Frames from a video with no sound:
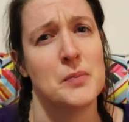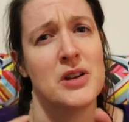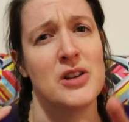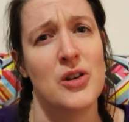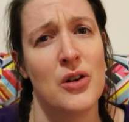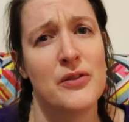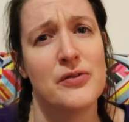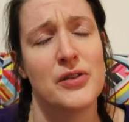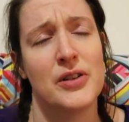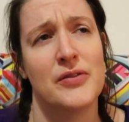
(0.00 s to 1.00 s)
but not
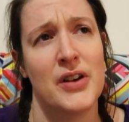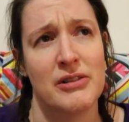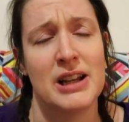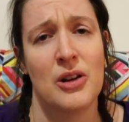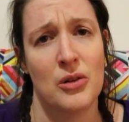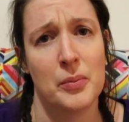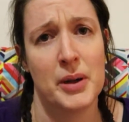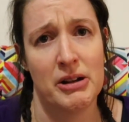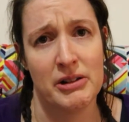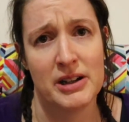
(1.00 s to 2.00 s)
for a very long
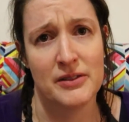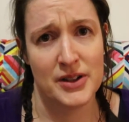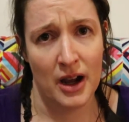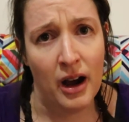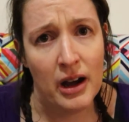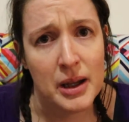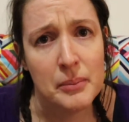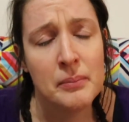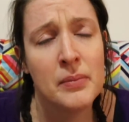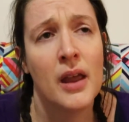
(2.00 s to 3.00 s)
period of
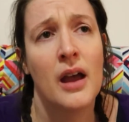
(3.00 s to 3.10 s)
time.